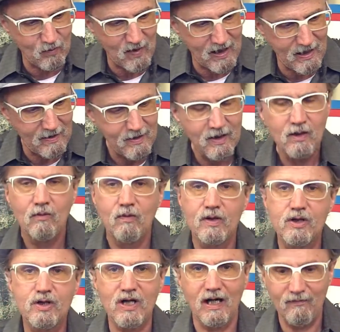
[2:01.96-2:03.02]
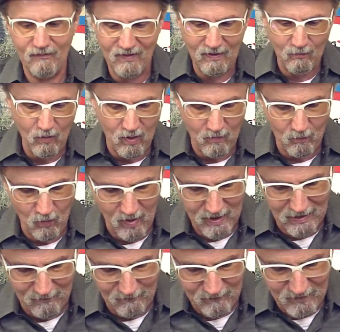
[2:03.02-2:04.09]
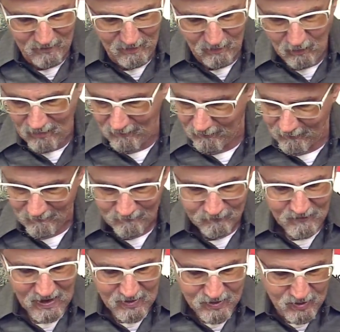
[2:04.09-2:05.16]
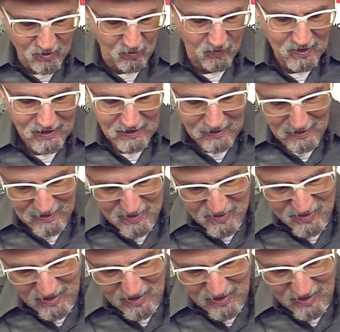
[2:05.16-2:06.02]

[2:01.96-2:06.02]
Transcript: way, which I feel more comfortable with. So let's